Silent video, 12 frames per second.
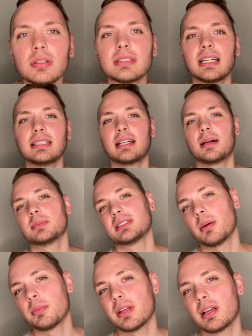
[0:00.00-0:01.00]
daytime
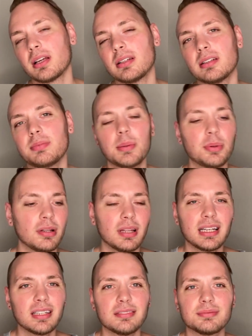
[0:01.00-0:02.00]
something, and if people don't
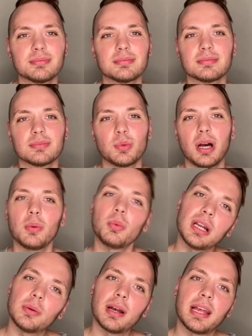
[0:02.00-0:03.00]
like it, why
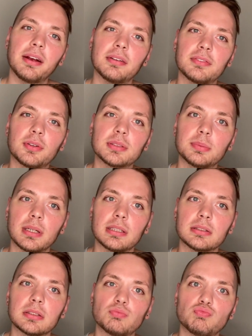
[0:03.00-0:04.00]
do I care in the first
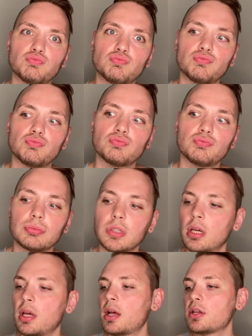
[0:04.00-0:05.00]
place?
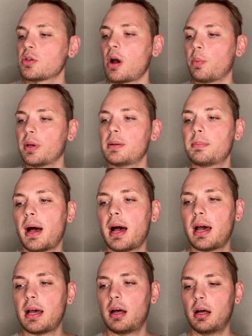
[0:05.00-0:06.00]
So I went
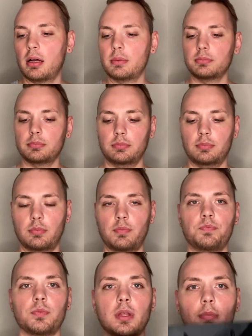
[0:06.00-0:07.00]
by
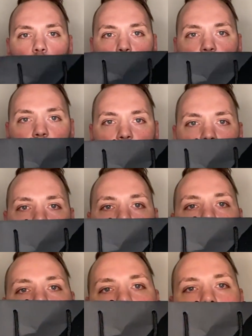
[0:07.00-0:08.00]
Morphe
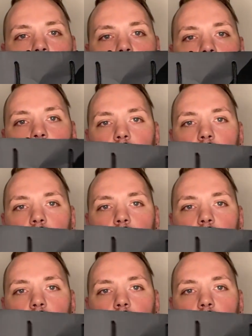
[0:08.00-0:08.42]
Cosmetics